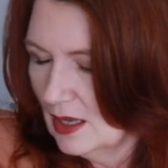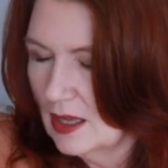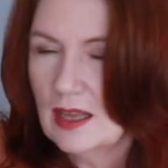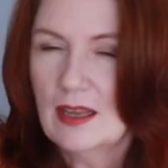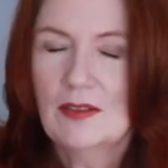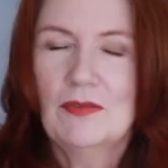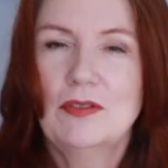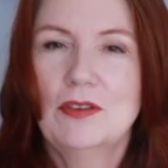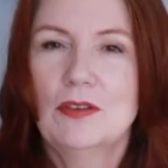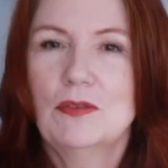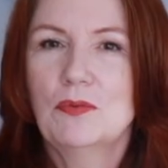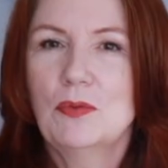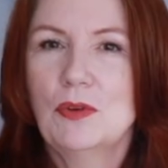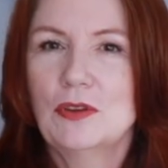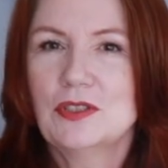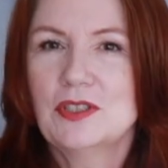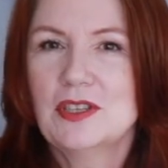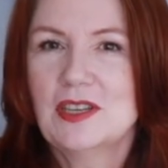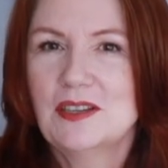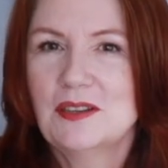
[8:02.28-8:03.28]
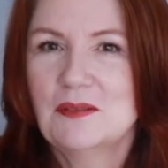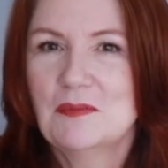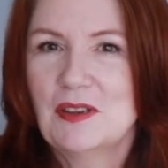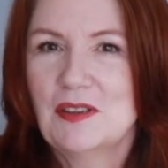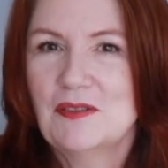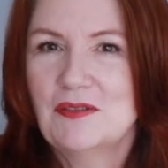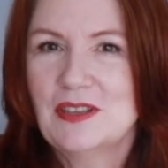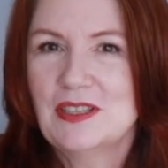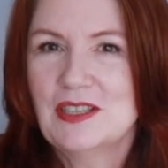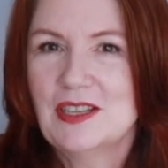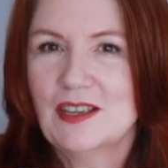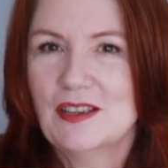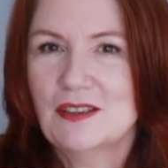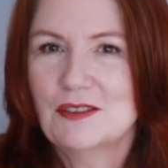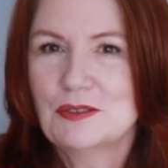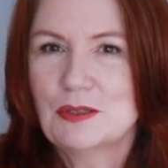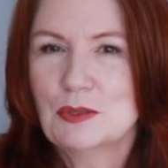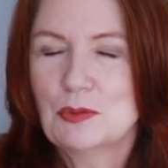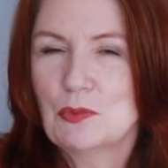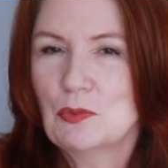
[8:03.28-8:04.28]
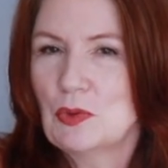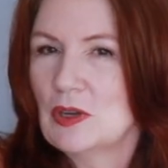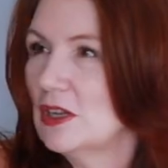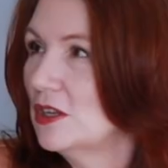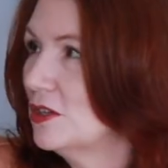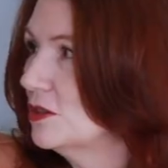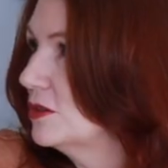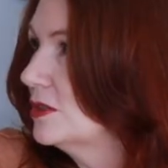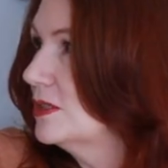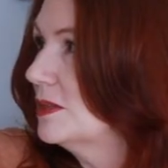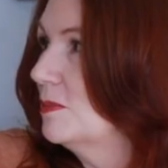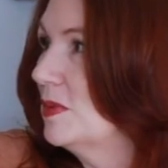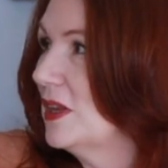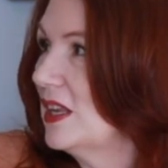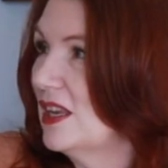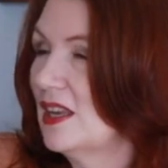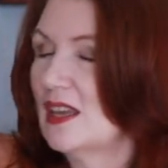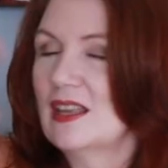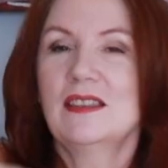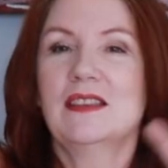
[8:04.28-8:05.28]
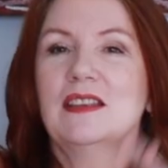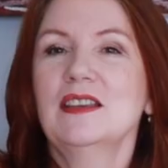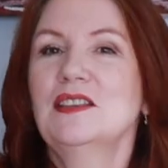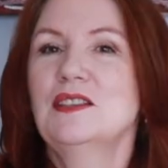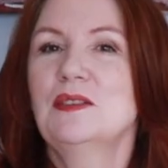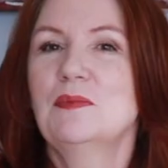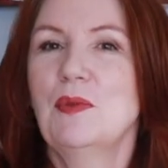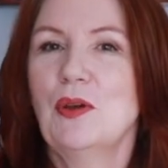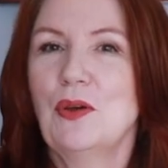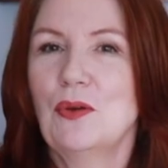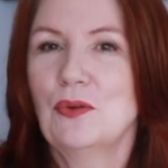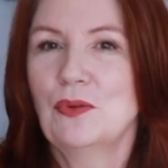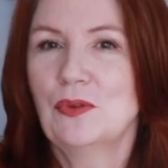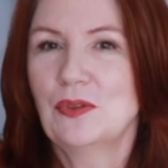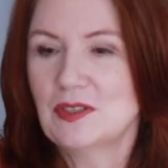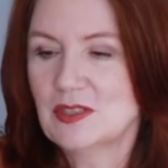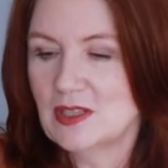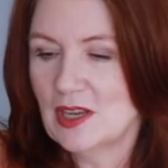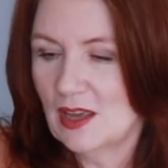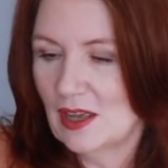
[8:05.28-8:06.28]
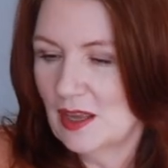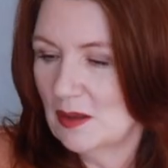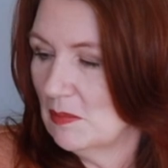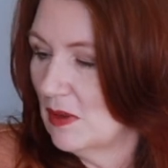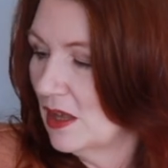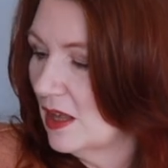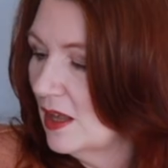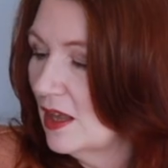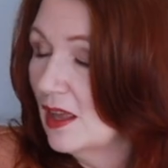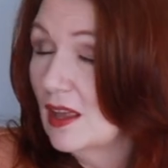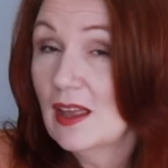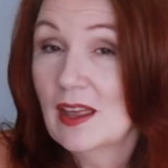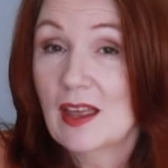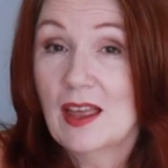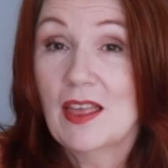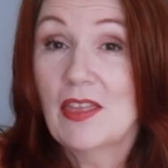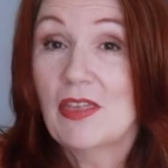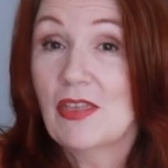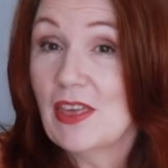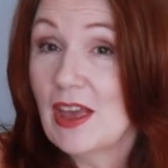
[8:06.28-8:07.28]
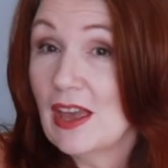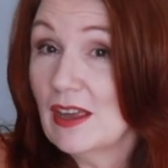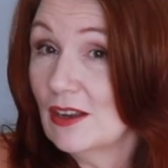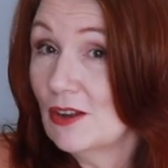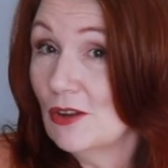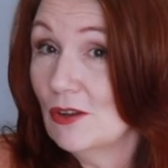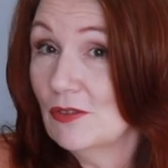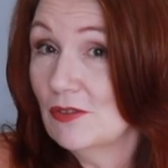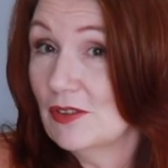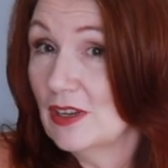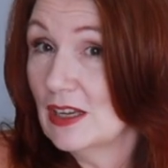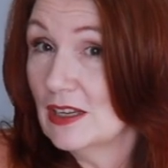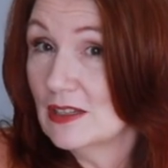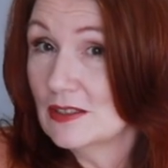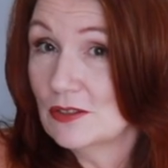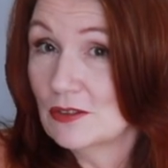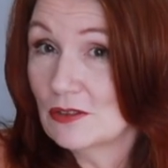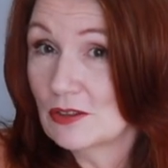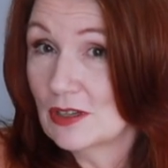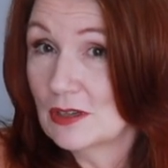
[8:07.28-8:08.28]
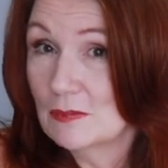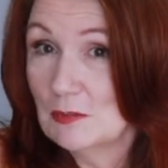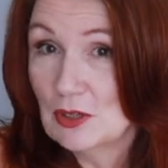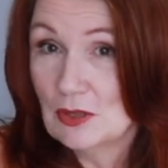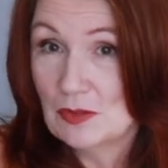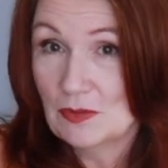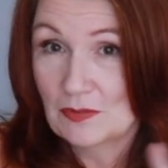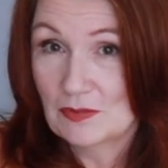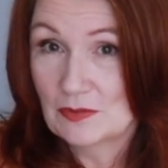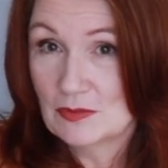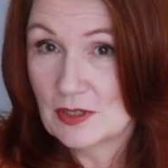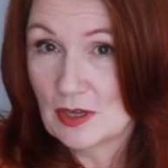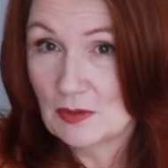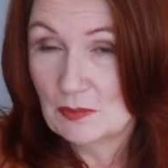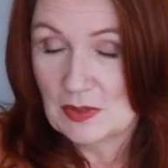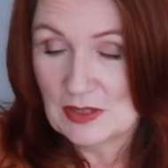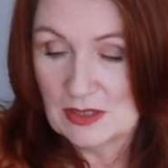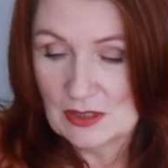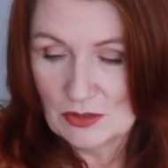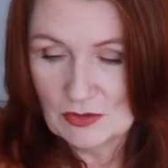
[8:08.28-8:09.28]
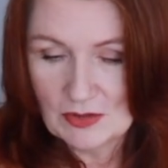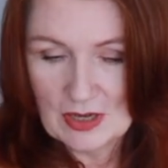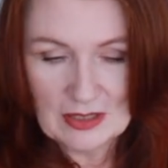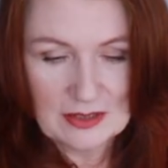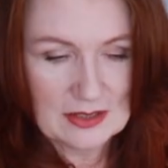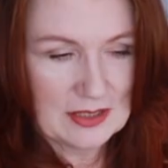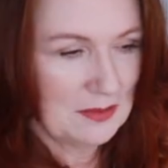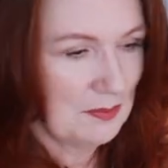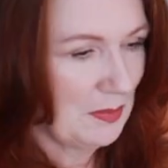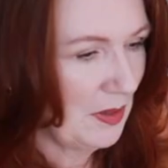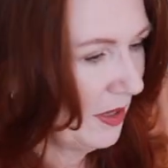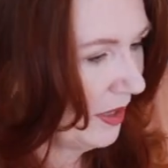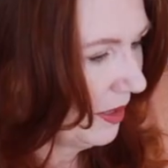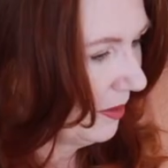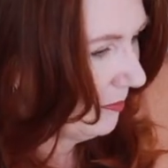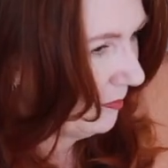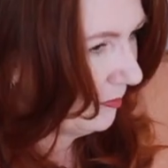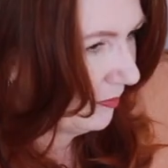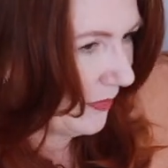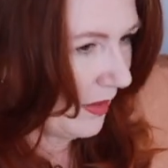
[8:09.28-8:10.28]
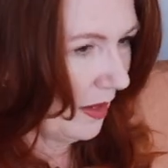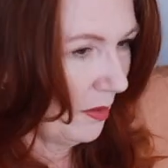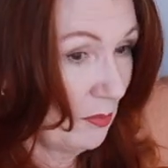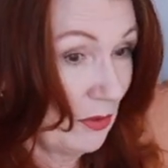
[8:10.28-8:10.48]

if you've watched any of my videos when I used to be in this spot all the time, that coffee is not going to move. Don't be distracted by it, I